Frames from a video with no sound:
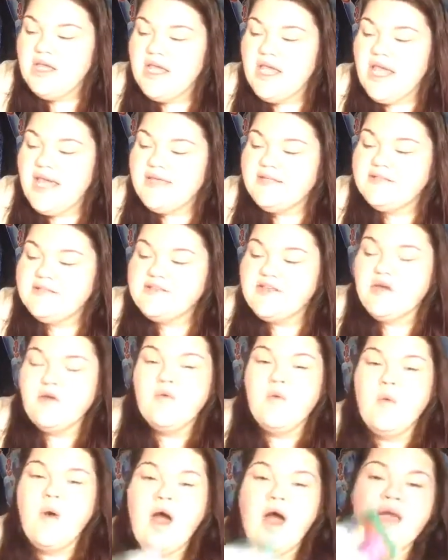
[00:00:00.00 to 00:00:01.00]
And so
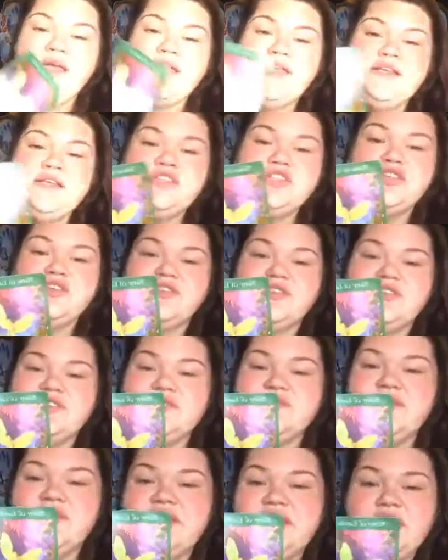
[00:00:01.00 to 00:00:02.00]
walk into your
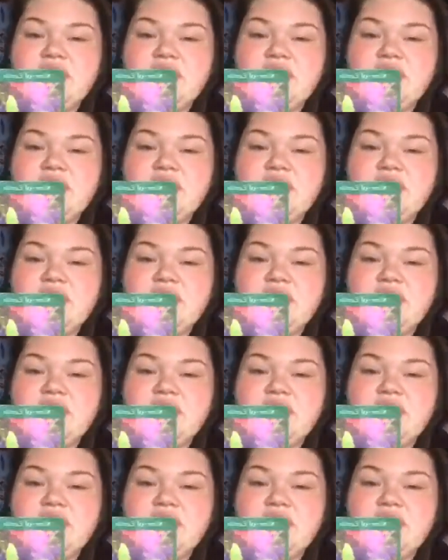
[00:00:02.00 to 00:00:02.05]
divinity,